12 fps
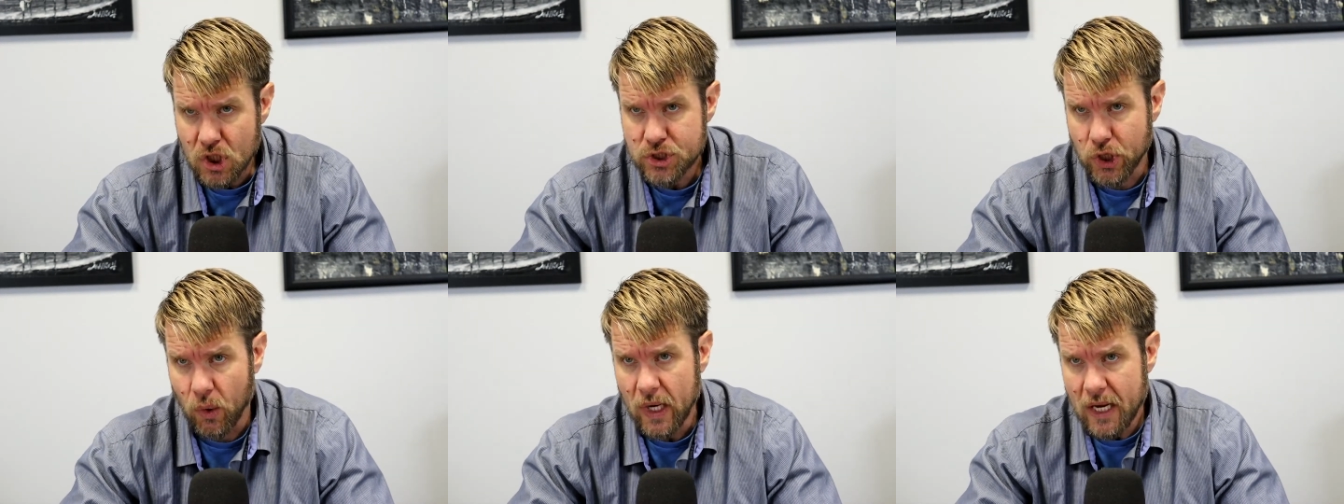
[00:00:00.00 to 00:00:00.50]

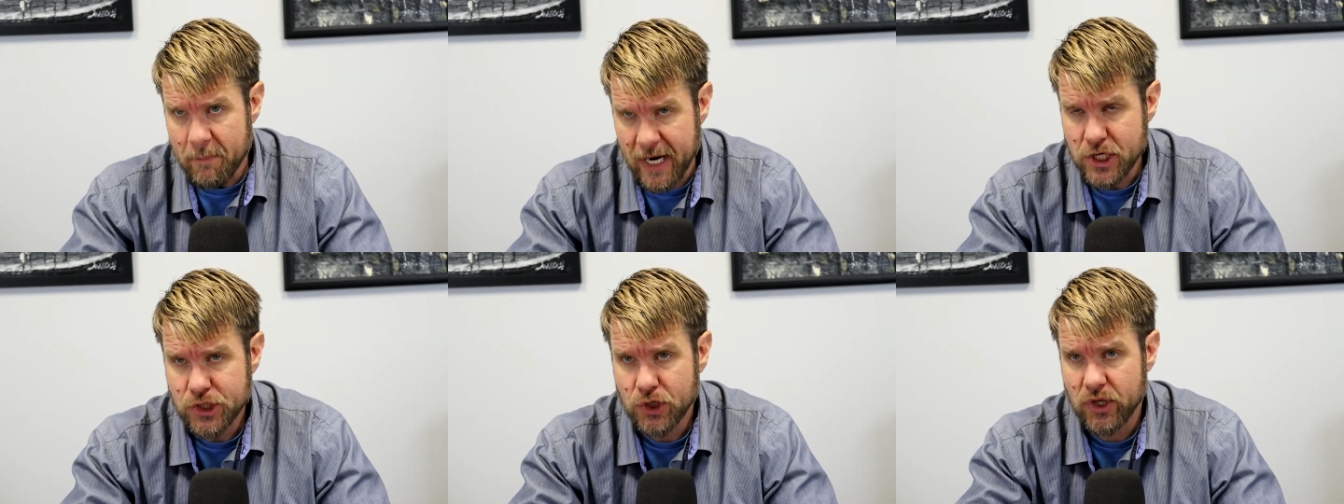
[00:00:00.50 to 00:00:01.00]
So
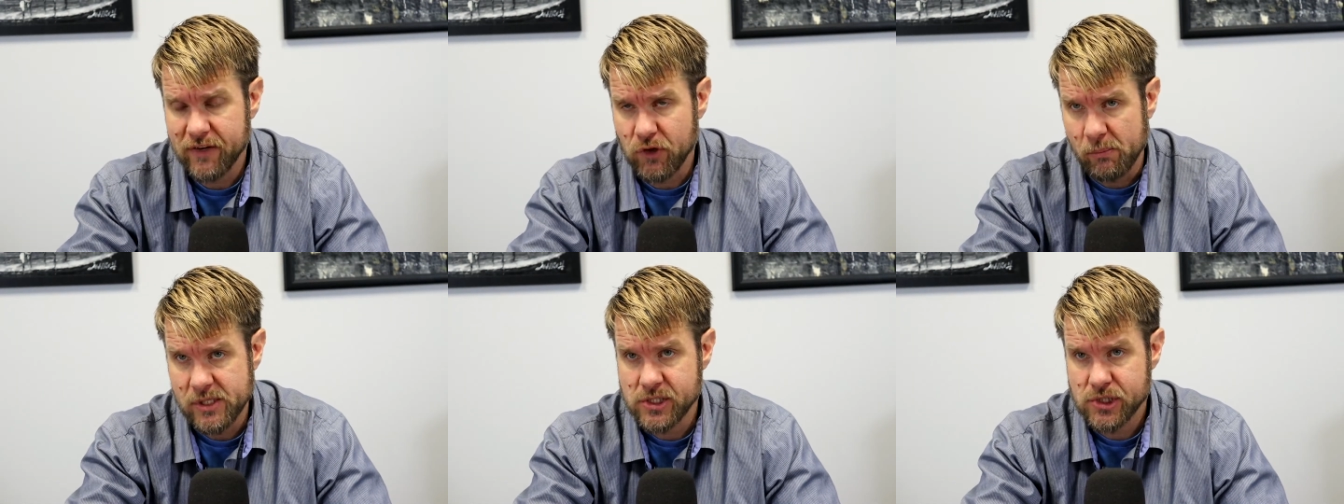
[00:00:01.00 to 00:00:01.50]
making sure that if
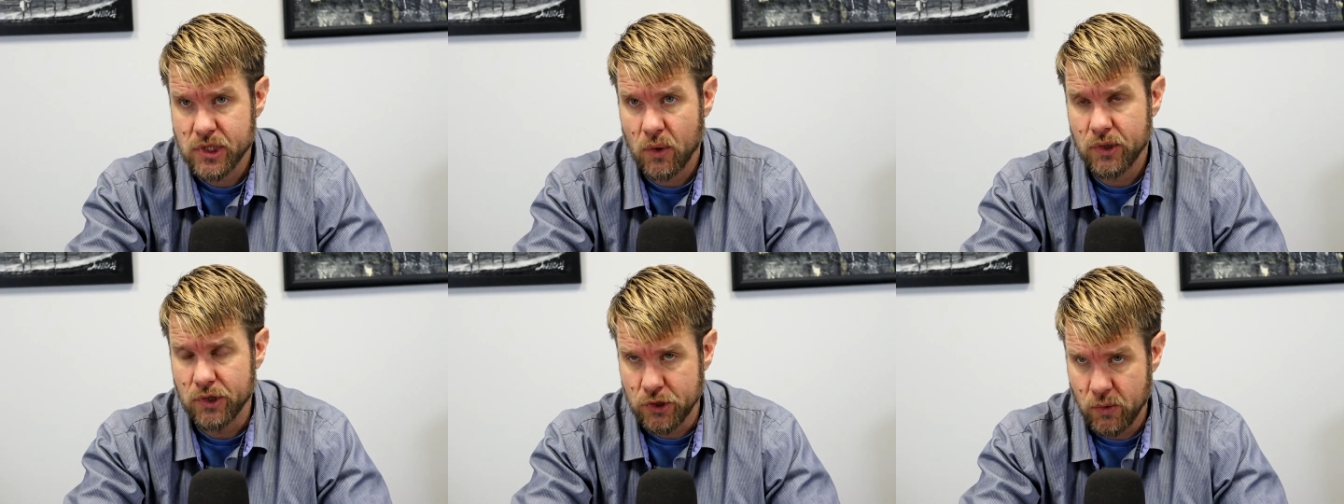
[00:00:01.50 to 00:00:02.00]
you're a business
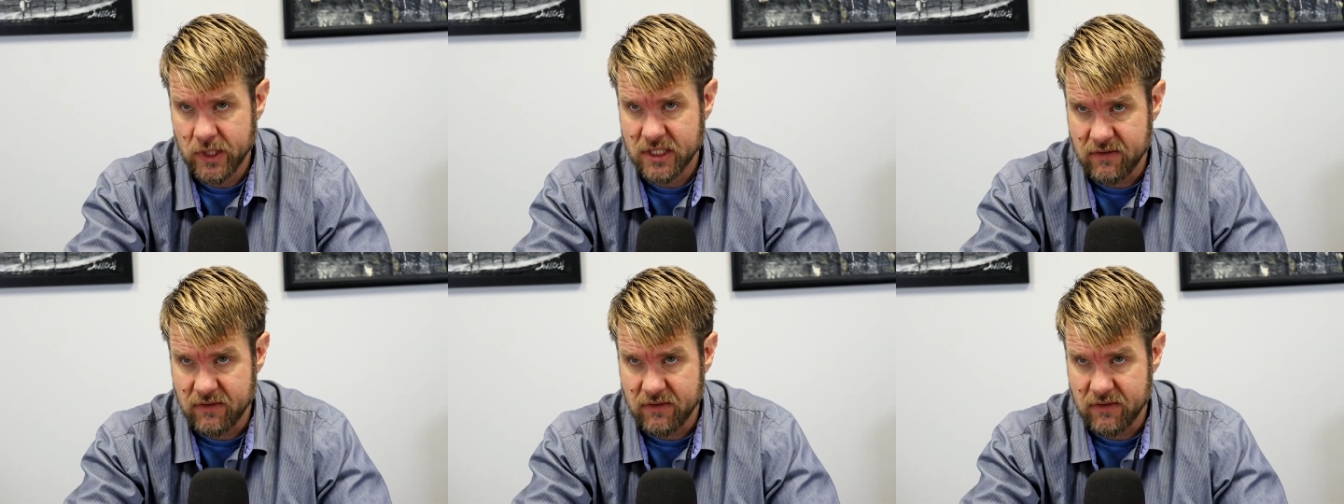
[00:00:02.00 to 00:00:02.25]
owner, you're doing this